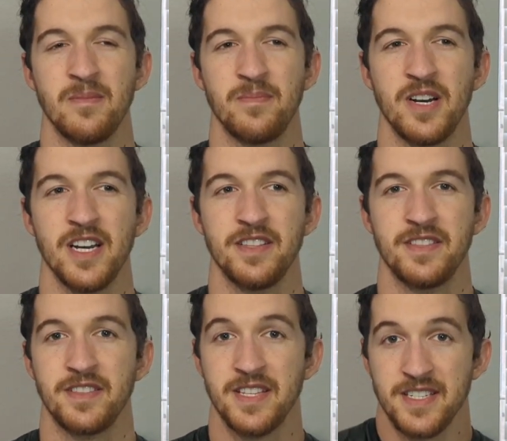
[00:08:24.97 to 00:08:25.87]
But
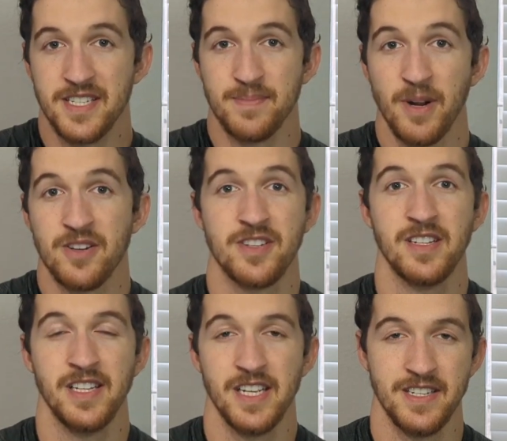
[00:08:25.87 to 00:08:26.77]
this is
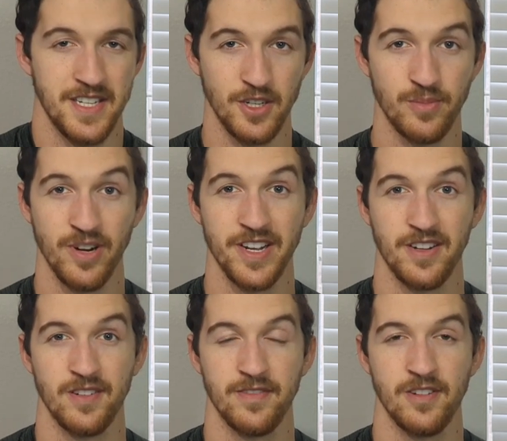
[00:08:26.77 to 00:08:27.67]
personally a deal
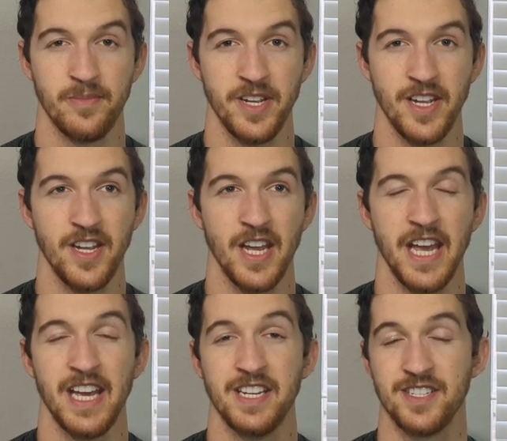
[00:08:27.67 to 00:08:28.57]
breaker for me,
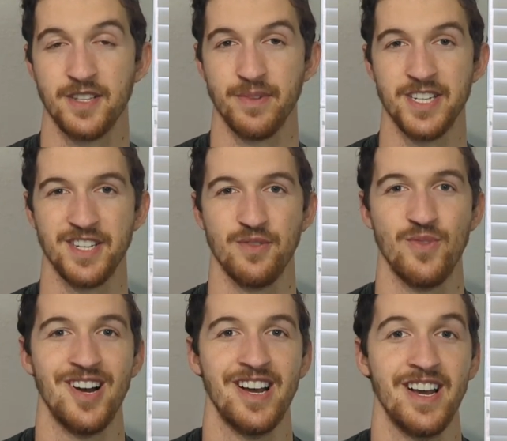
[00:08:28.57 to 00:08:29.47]
and it's the reason
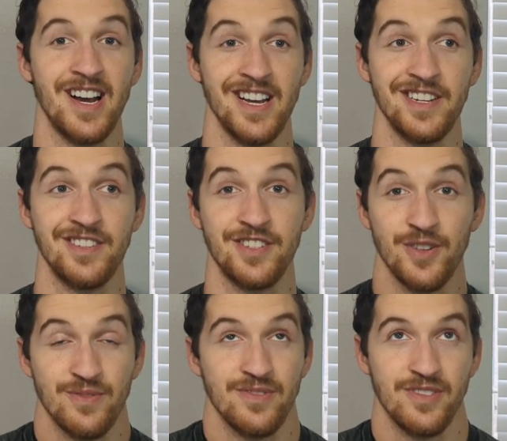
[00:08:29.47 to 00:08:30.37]
why I
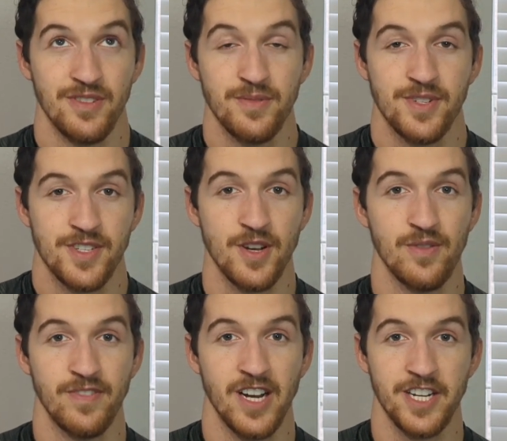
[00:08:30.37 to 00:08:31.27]
don't use
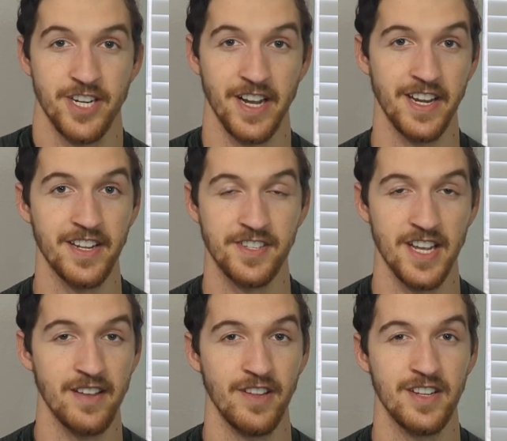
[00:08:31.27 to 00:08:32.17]
SoFi checking and
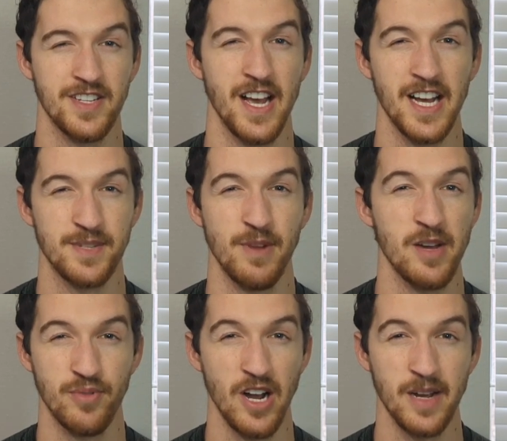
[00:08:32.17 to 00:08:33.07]
savings as my
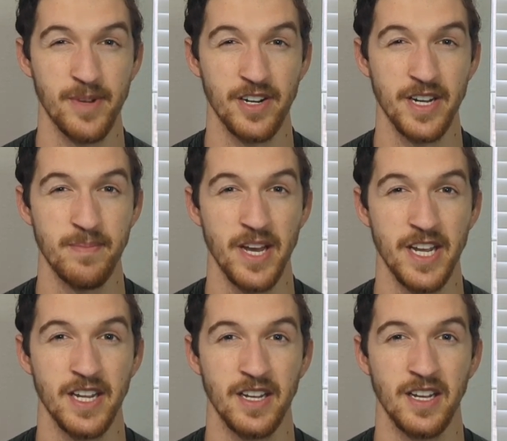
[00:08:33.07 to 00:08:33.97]
primary
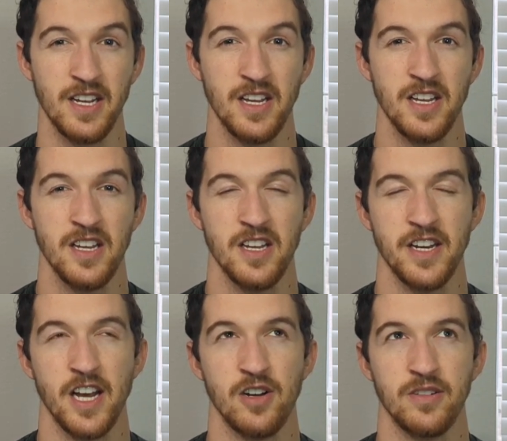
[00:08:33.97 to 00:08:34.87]
bank.
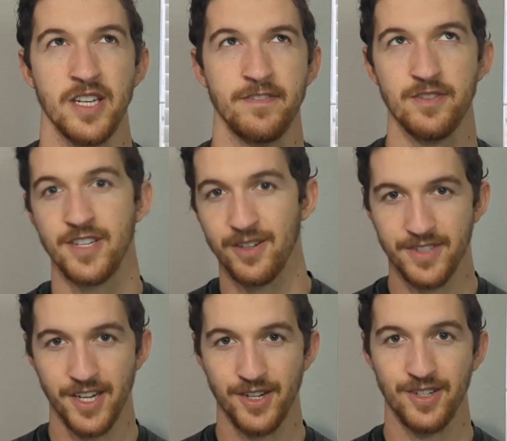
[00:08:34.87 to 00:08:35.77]
Now, if you don't
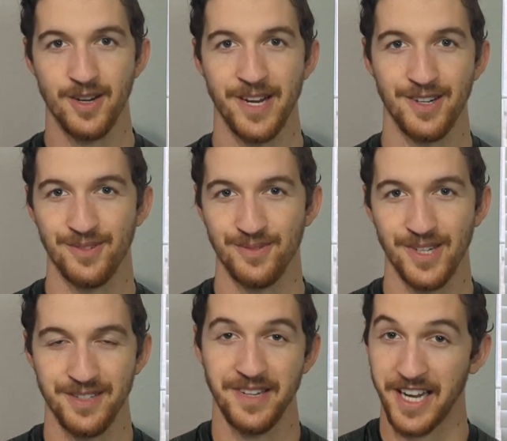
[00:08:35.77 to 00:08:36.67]
know about
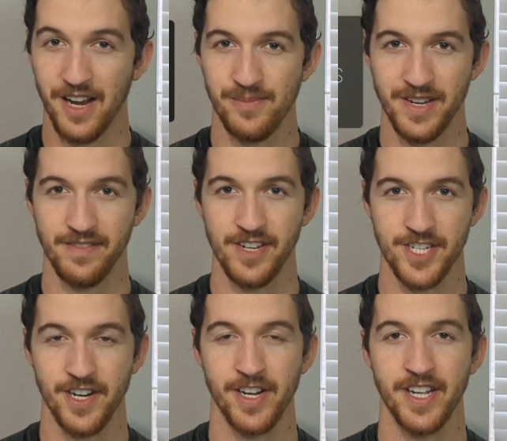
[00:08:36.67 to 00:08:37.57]
what account
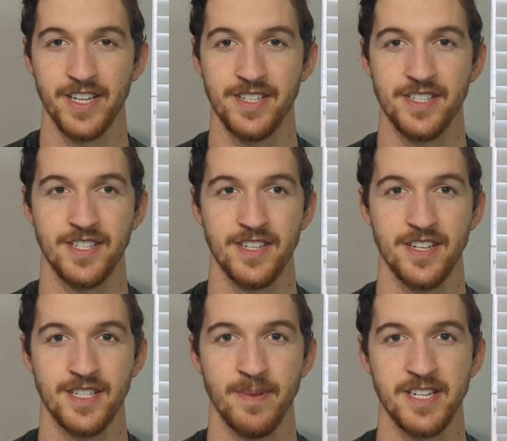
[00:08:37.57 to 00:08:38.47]
beneficiary is,
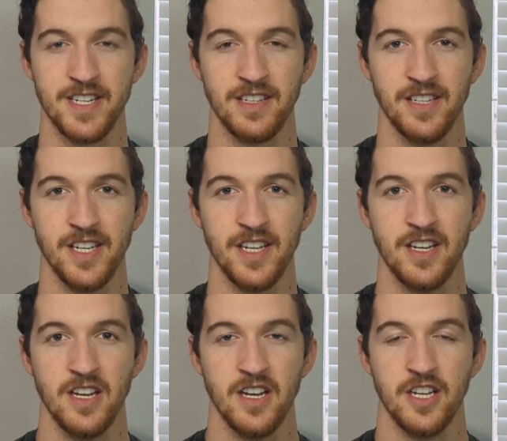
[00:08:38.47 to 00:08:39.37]
it's basically
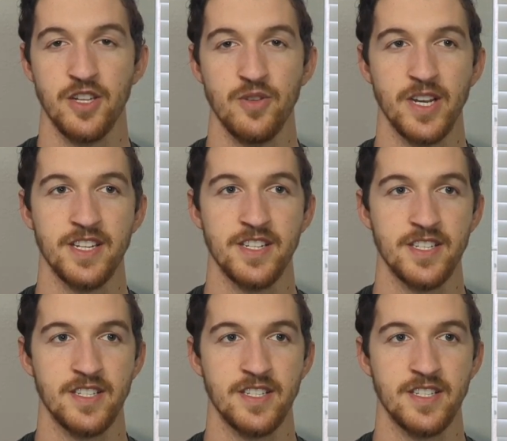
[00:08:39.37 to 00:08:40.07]
you can,